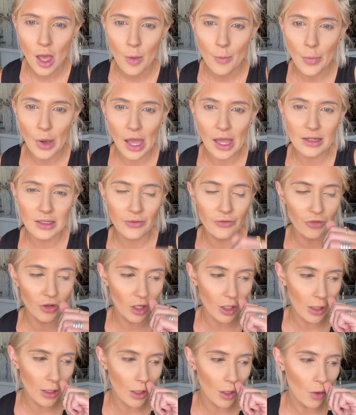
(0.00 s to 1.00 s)
But for
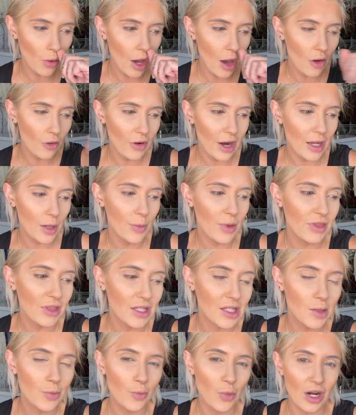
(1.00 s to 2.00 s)
you, I would recommend the
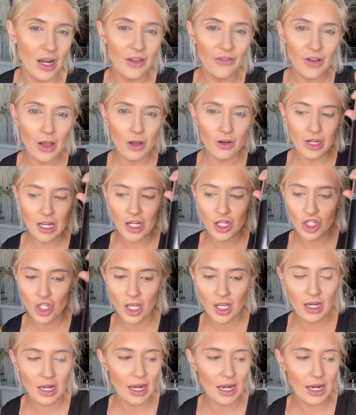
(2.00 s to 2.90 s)
spray foundation,